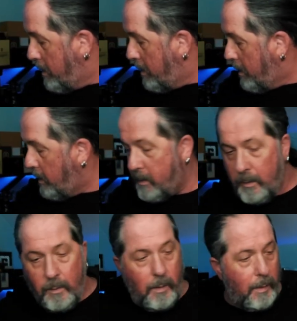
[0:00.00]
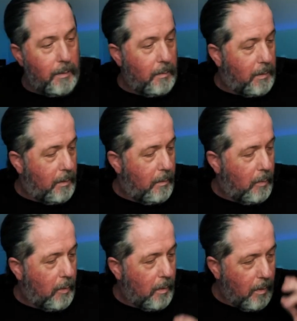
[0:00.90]
I'll do two
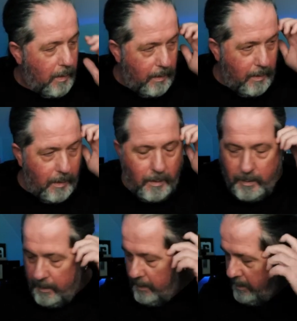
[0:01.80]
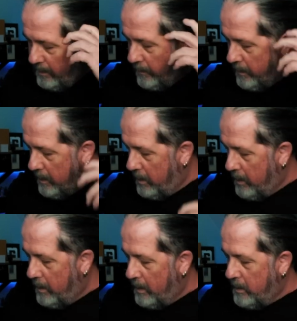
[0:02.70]
more, and then I have
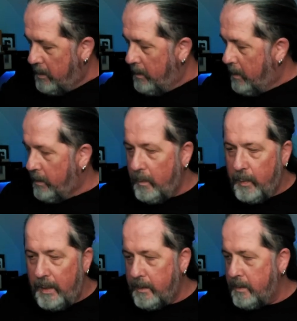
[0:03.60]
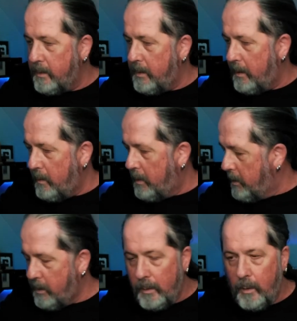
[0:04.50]
two other boxes that I want to
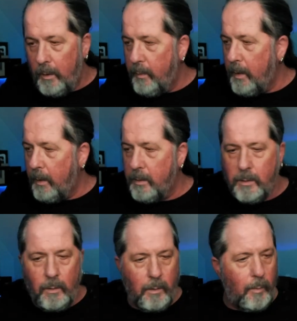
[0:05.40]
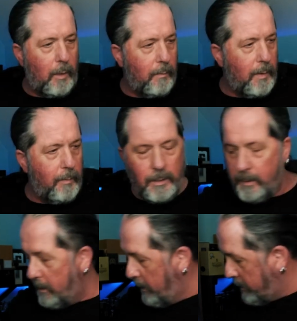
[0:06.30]
show off, but I'll show them off maybe in
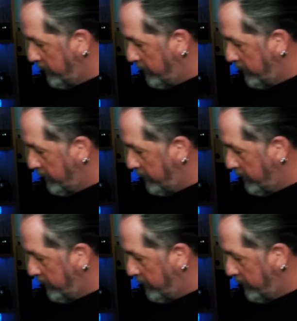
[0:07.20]
the next